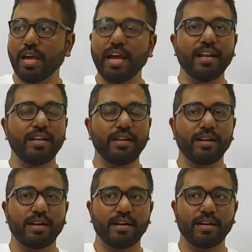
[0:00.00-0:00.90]
And
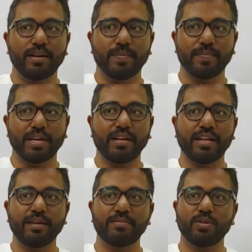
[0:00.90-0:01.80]
at
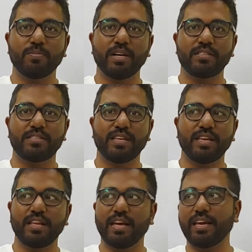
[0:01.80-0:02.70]
times you might
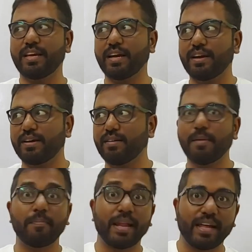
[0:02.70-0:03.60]
see like
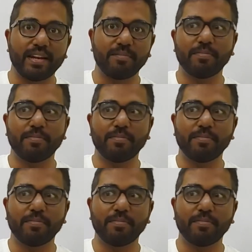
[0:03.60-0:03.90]
a planet,